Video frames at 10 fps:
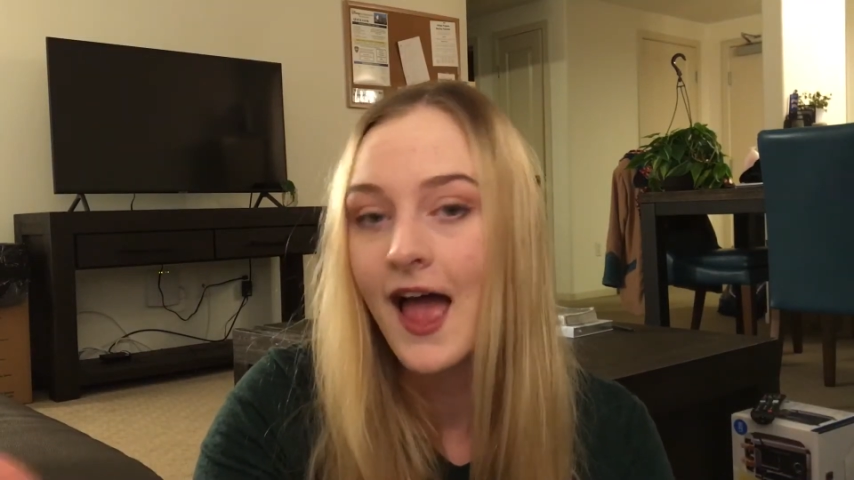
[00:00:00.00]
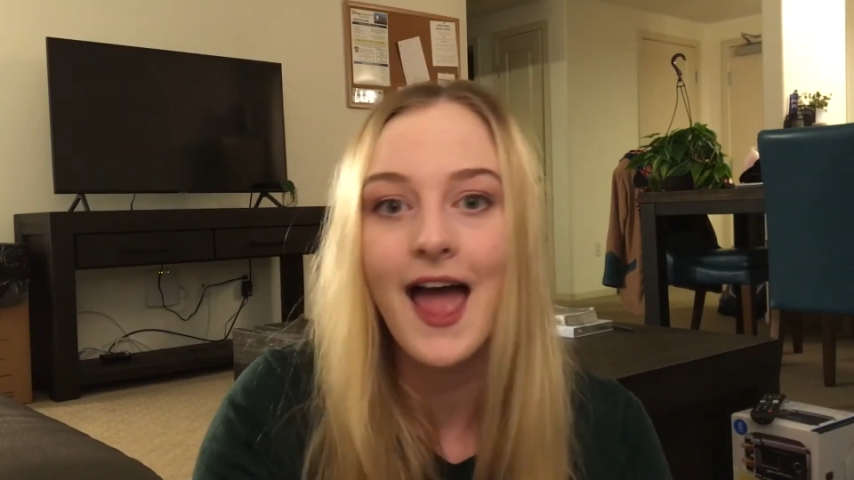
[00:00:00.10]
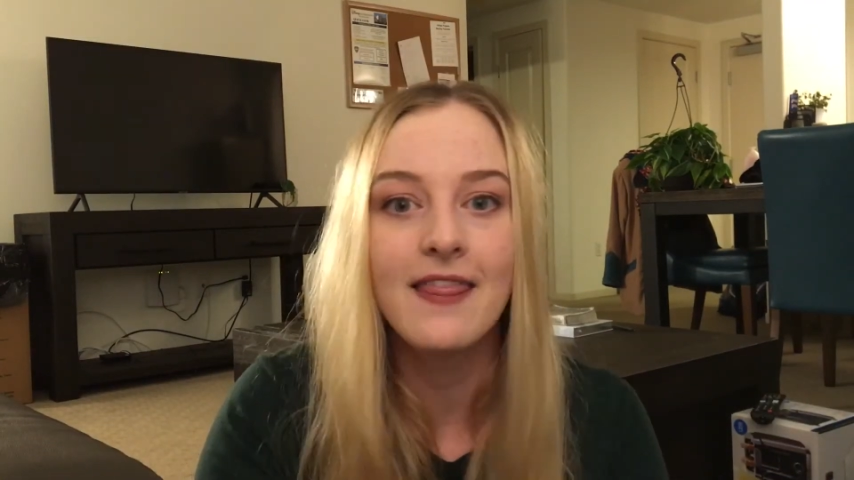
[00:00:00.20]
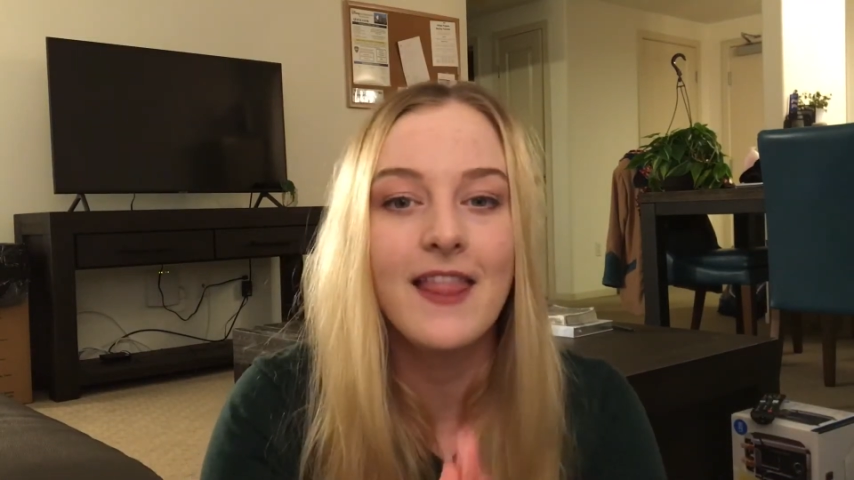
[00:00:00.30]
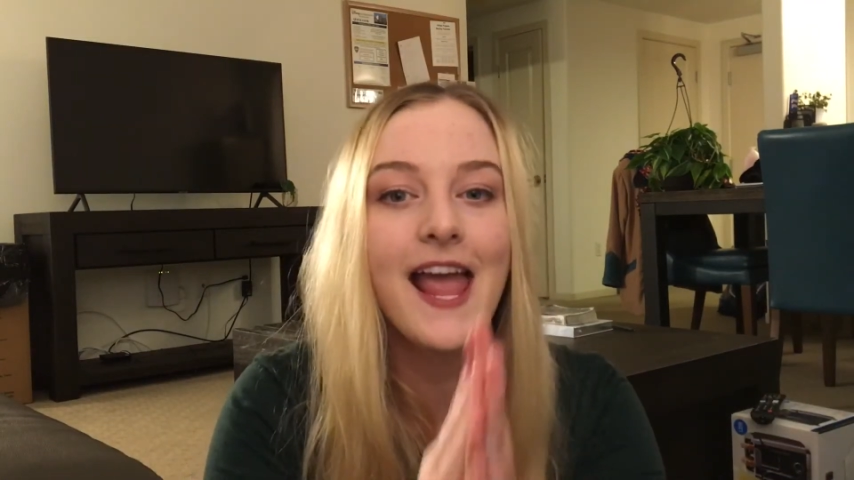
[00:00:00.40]

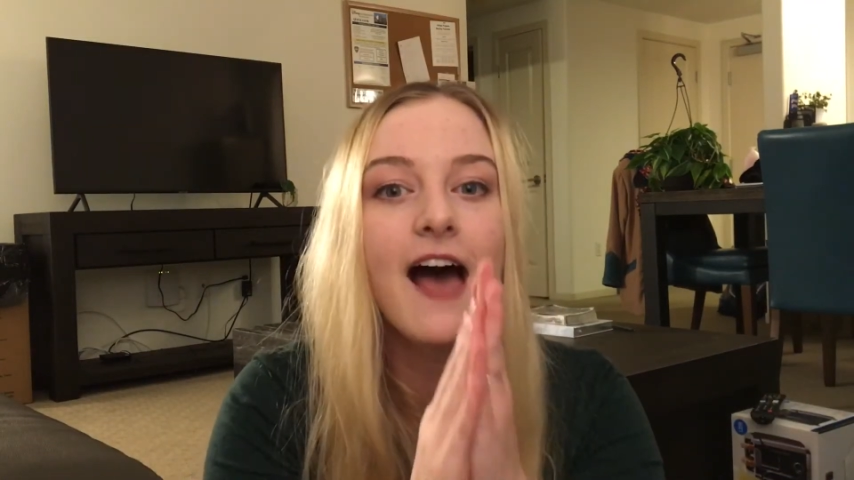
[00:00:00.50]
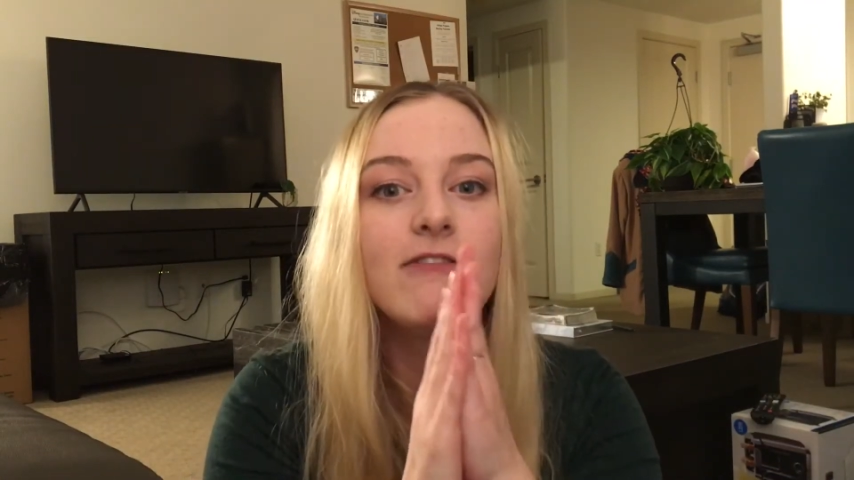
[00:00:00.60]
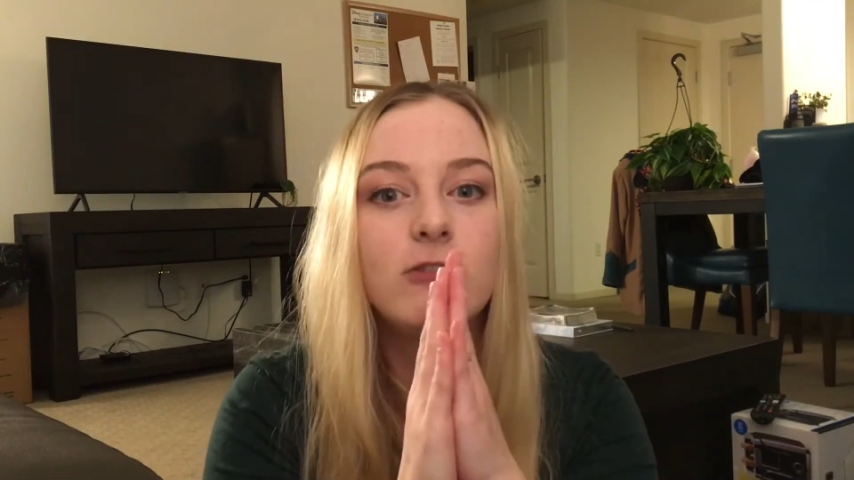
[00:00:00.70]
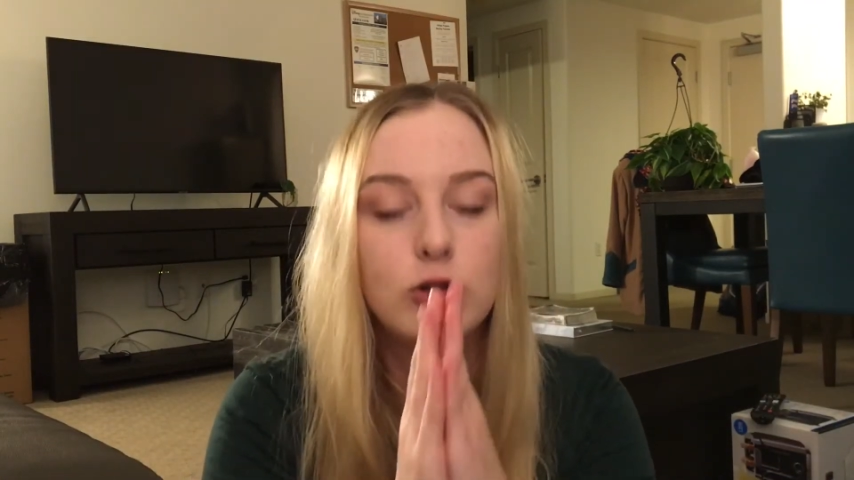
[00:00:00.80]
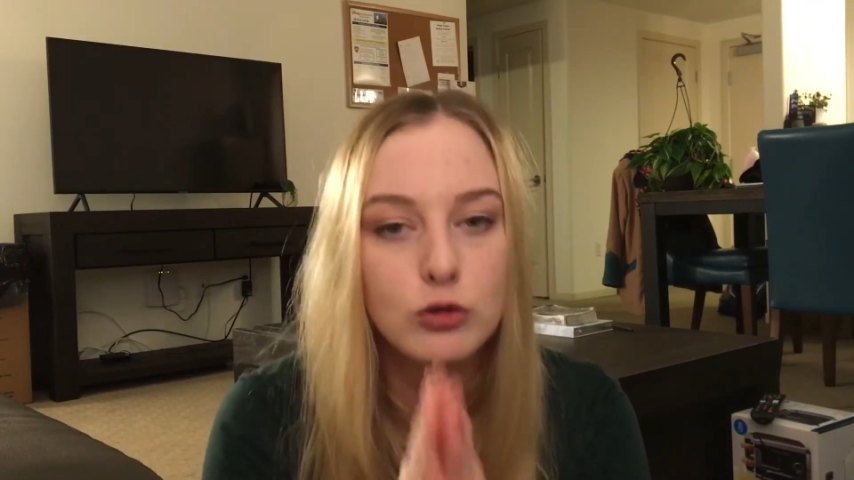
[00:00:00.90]
and they
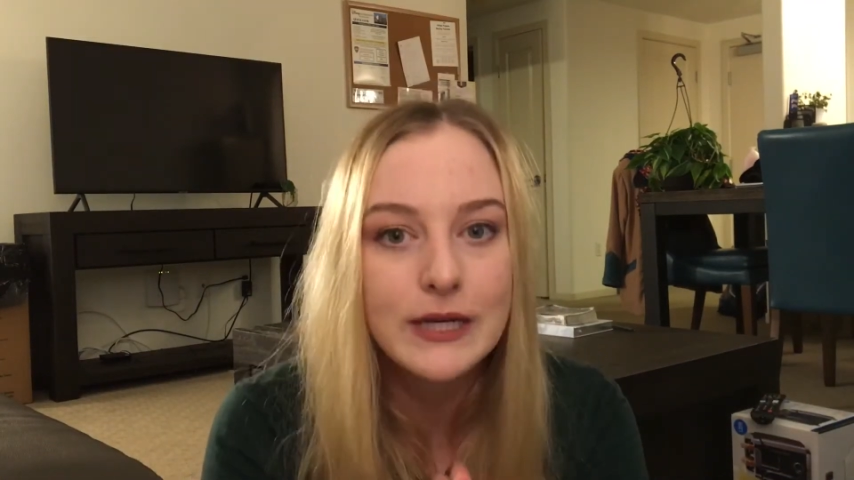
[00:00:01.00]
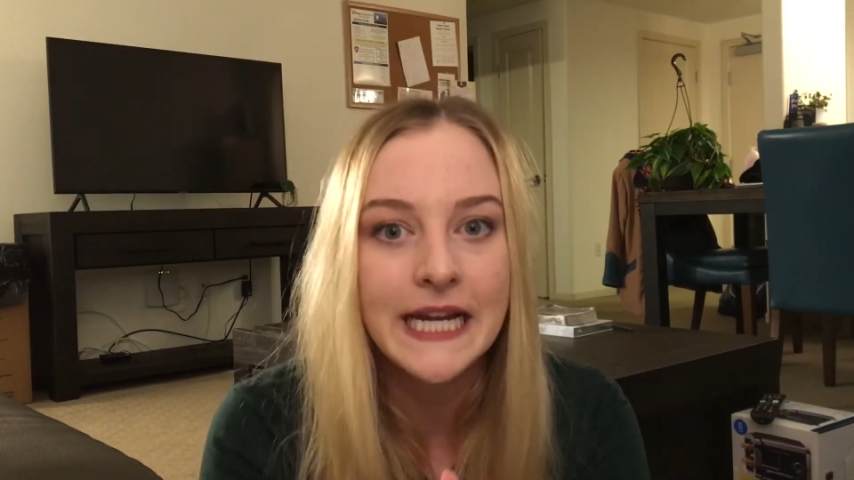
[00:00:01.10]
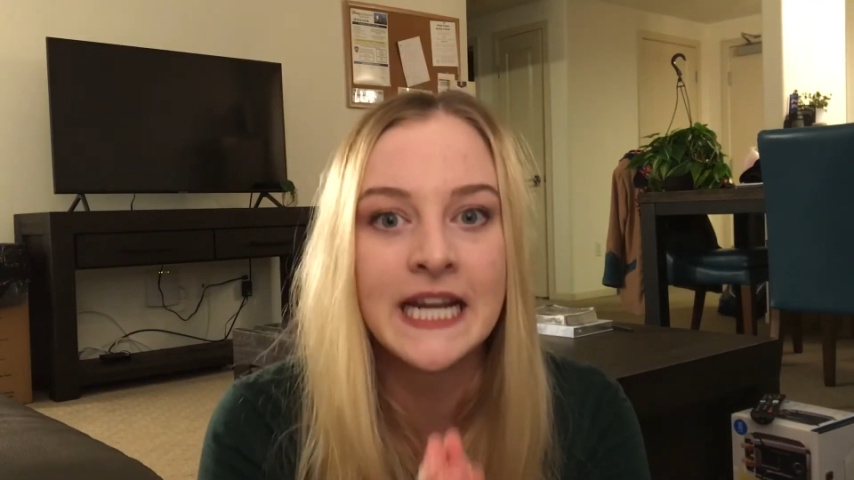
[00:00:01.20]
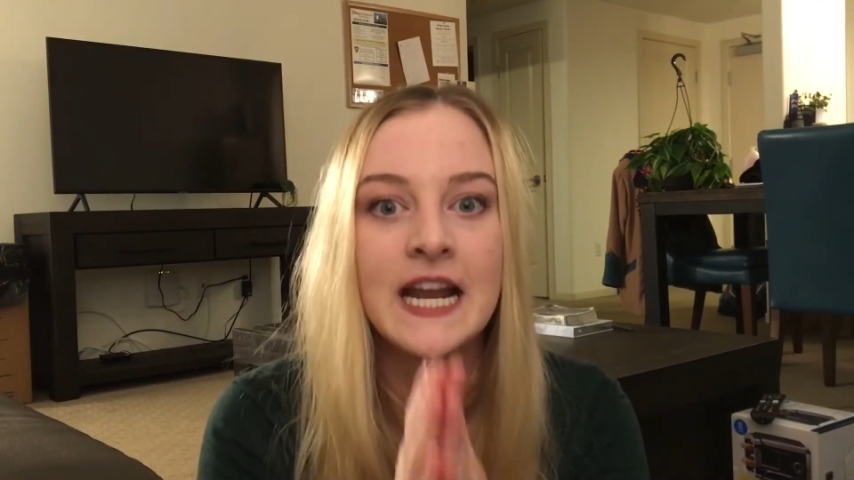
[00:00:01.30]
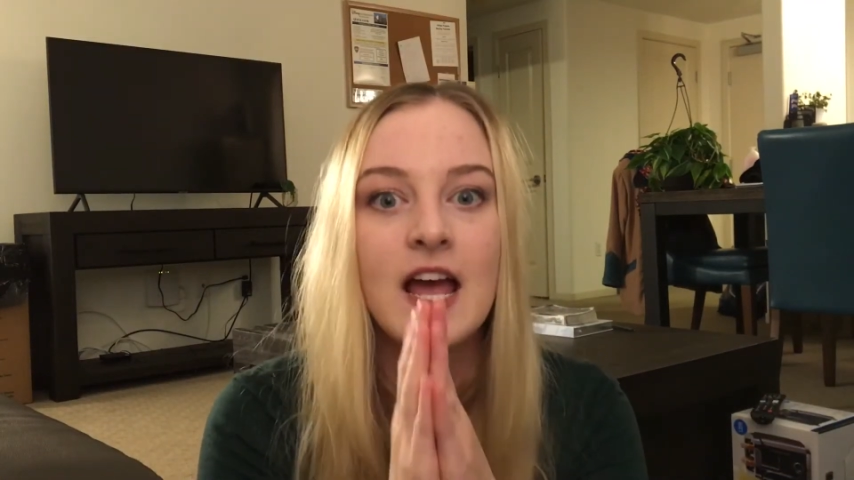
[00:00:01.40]
have
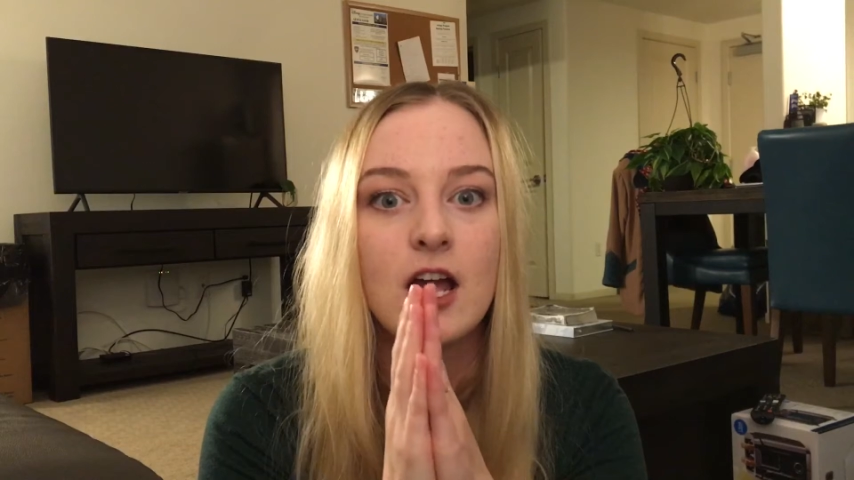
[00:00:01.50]
green